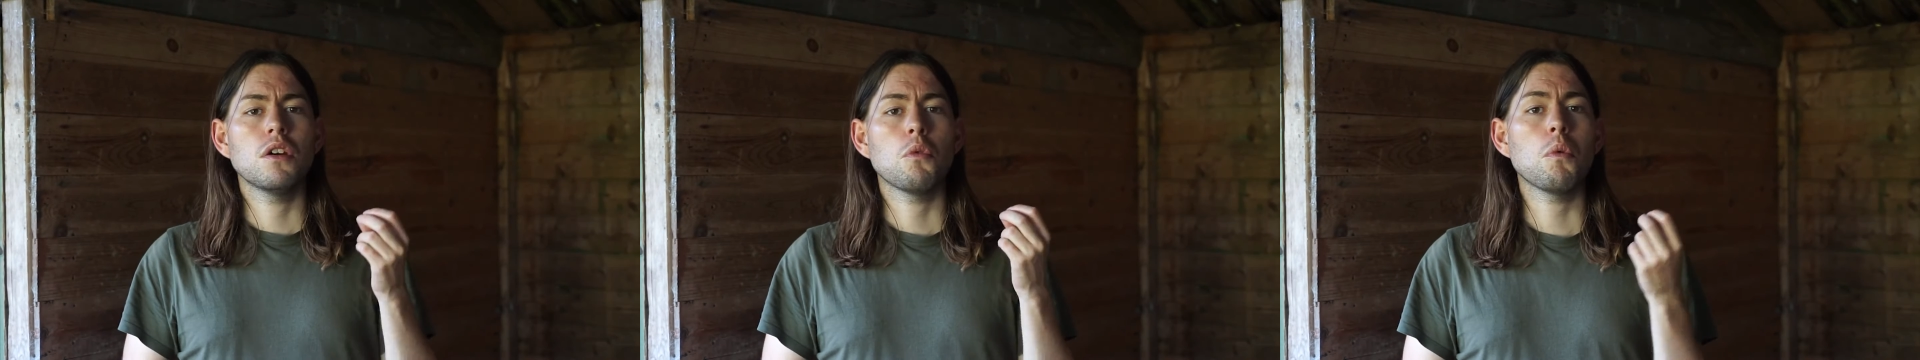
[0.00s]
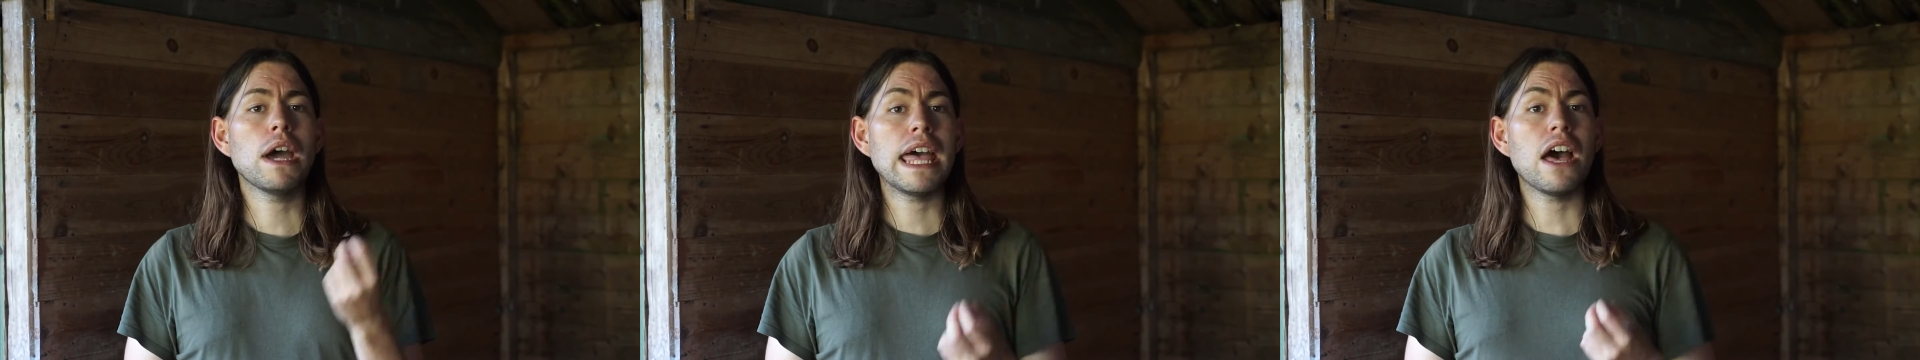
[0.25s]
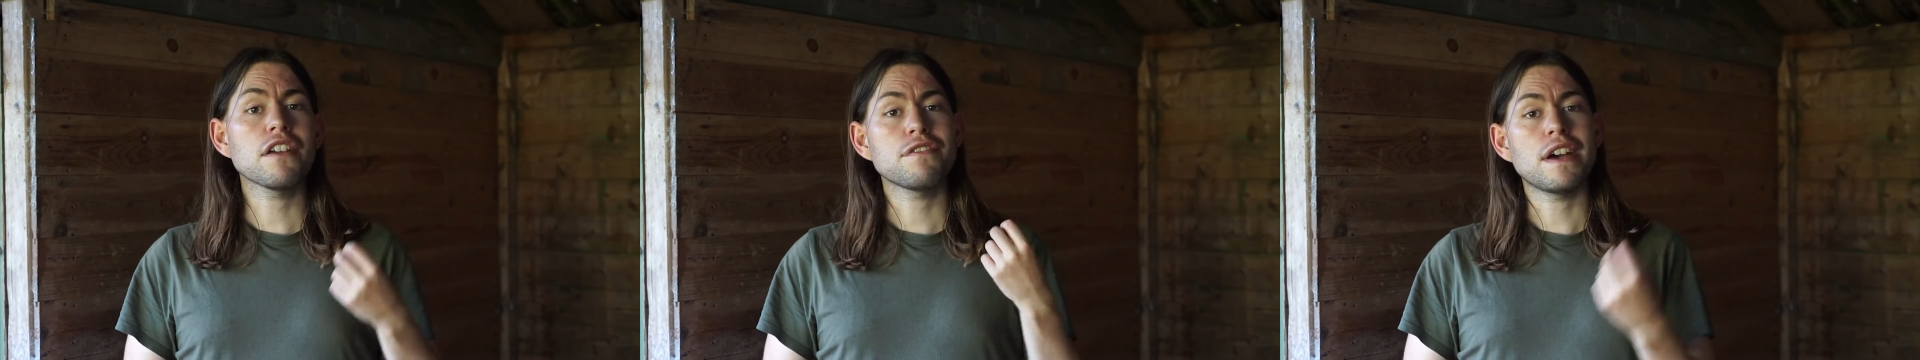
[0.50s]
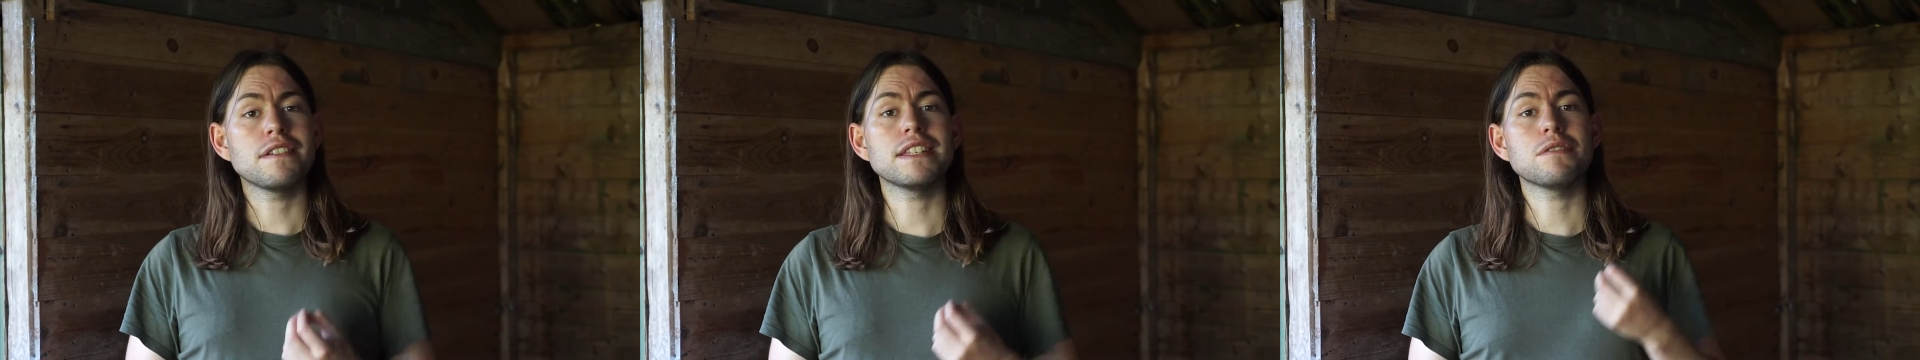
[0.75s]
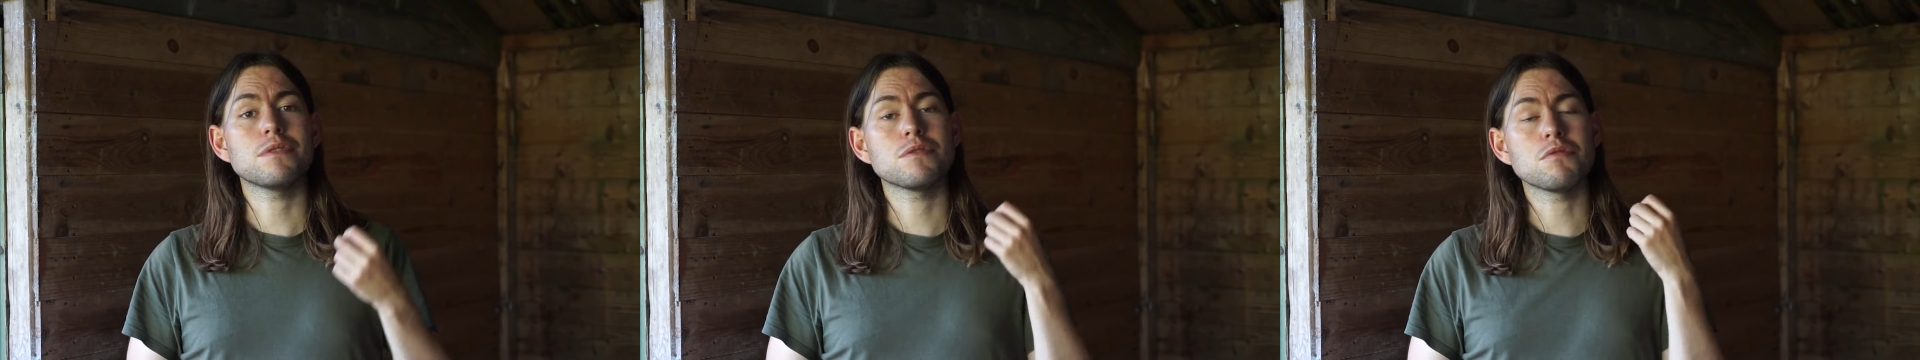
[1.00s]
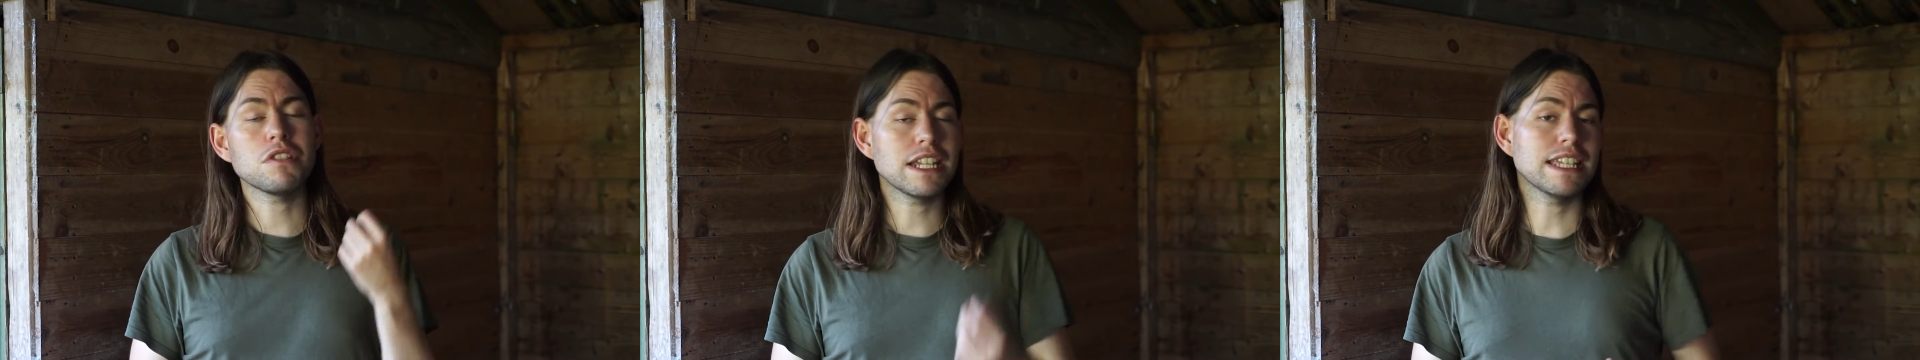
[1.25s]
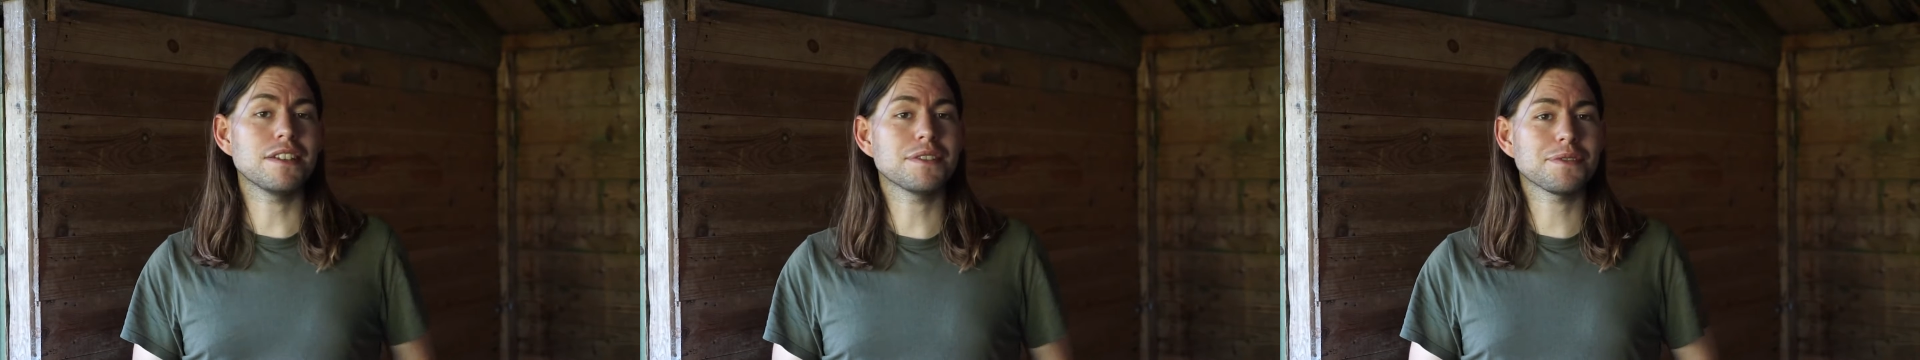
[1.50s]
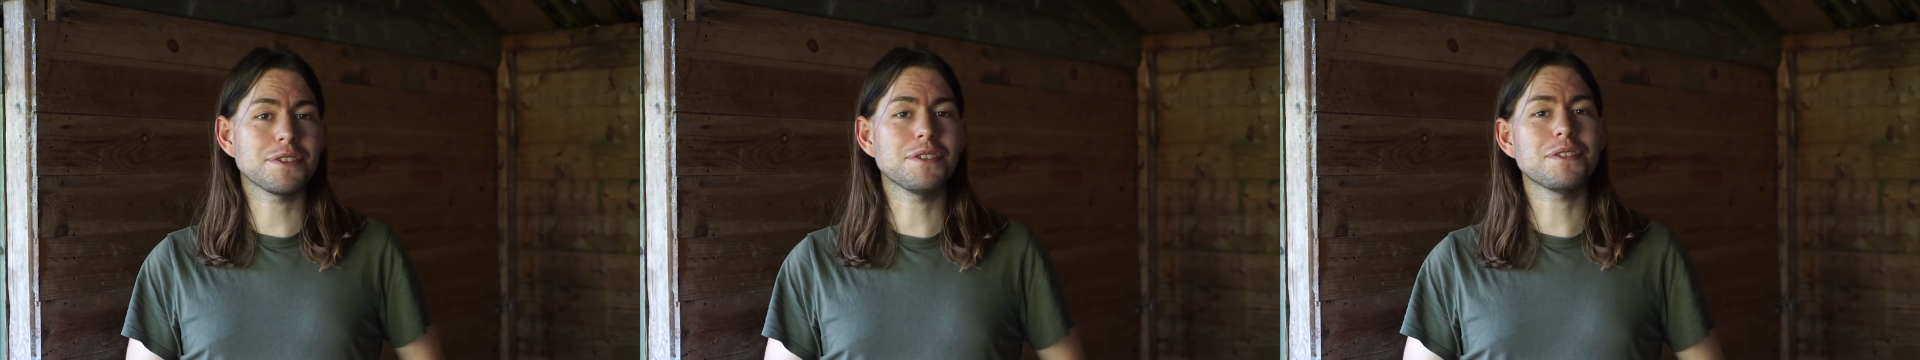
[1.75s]
Where I found it was really
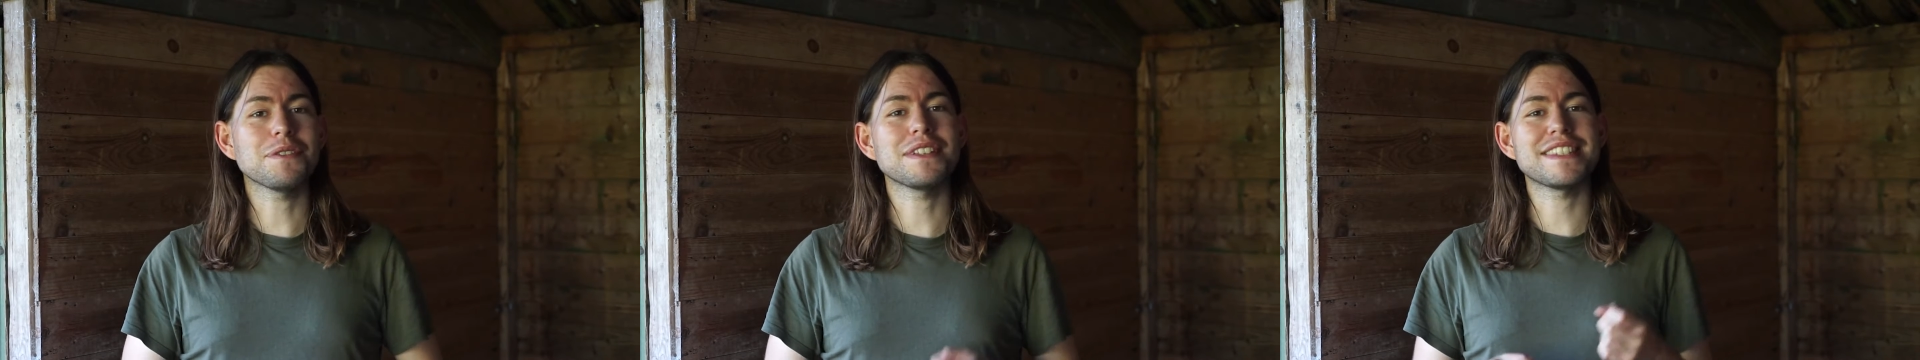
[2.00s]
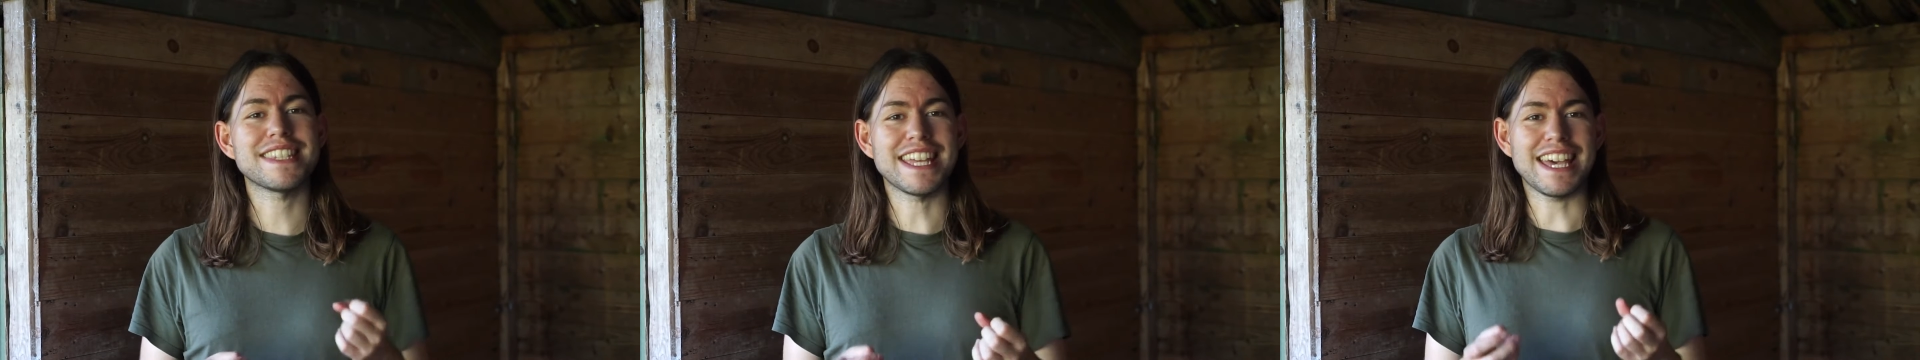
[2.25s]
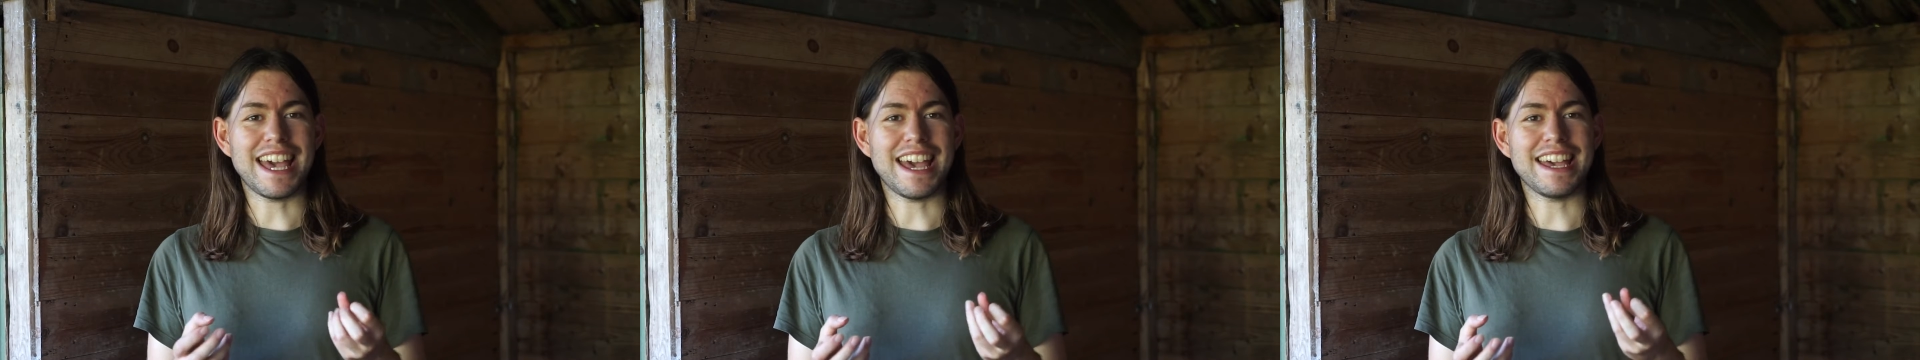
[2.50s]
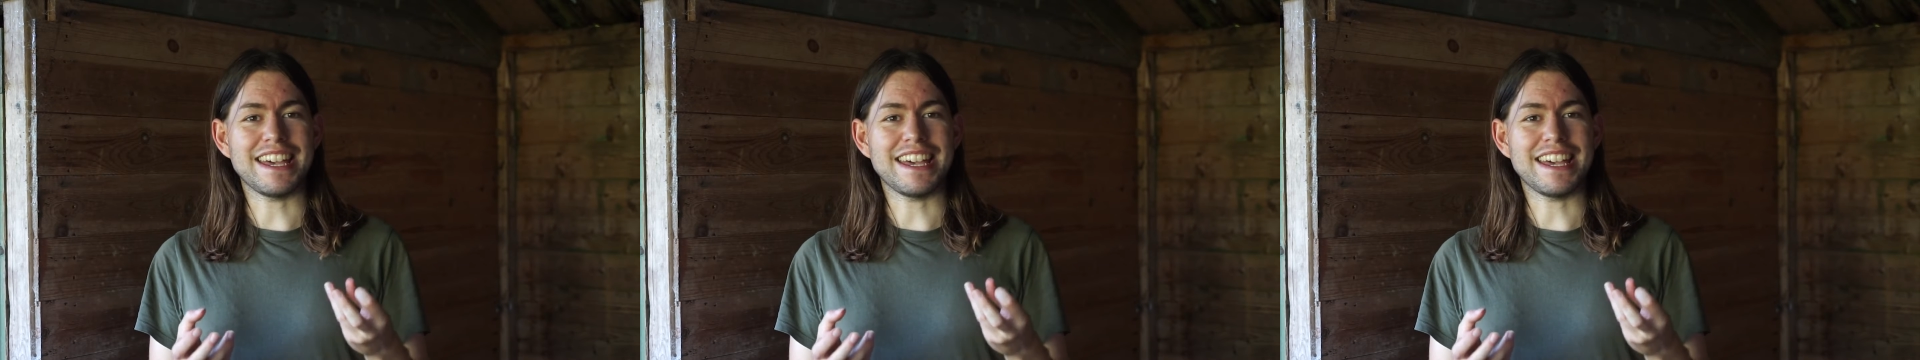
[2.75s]
useful was that